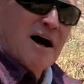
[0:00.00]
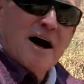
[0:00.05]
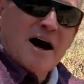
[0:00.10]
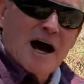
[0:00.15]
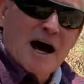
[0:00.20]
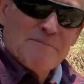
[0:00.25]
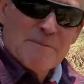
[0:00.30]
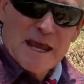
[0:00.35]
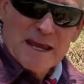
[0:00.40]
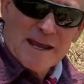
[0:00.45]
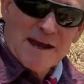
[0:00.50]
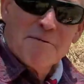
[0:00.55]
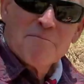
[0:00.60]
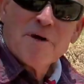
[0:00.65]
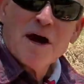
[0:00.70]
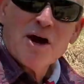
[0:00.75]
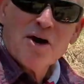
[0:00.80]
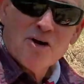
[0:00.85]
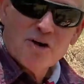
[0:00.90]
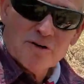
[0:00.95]
I make up
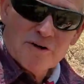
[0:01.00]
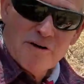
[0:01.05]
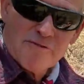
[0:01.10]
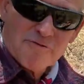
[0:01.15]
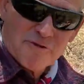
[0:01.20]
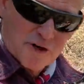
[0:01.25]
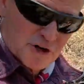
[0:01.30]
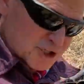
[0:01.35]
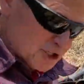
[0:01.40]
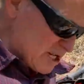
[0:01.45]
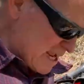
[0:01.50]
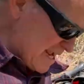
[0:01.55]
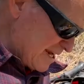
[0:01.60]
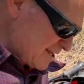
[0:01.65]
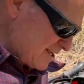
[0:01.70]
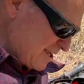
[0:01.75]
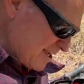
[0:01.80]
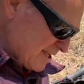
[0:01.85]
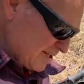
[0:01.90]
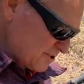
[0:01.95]
my own first aid
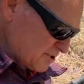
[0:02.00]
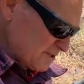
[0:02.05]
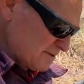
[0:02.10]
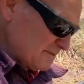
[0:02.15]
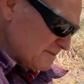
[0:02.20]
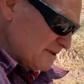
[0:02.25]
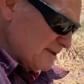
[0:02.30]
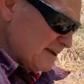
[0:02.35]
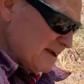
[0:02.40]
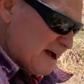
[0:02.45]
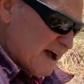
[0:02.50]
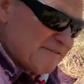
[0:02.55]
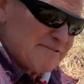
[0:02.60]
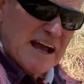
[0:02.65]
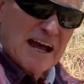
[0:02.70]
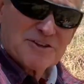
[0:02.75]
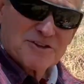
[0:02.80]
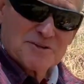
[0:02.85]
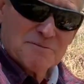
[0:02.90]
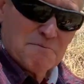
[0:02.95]
kits. I've
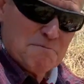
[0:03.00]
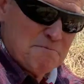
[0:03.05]
got some